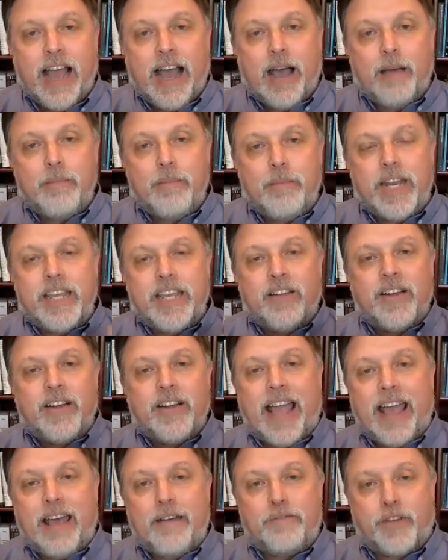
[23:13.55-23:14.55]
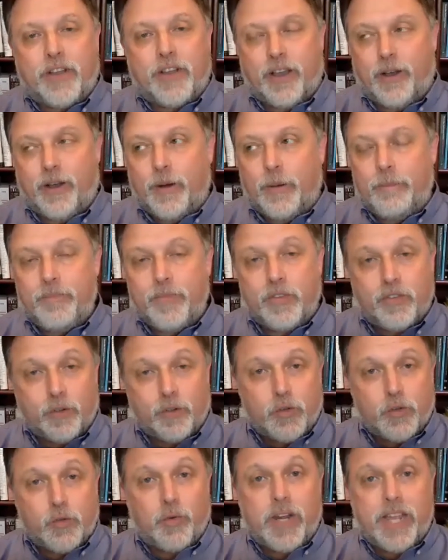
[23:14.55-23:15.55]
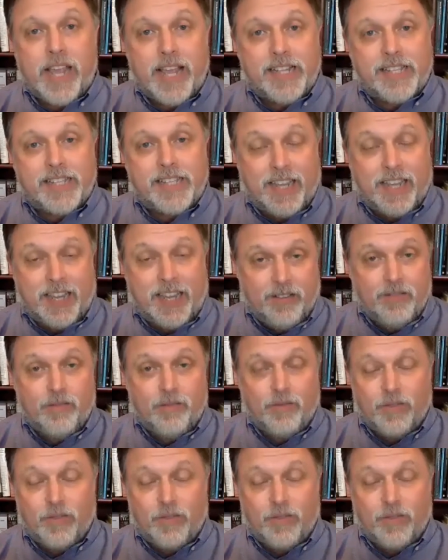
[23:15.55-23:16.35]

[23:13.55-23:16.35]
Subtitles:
I mean, a year and a half ago, so 2018,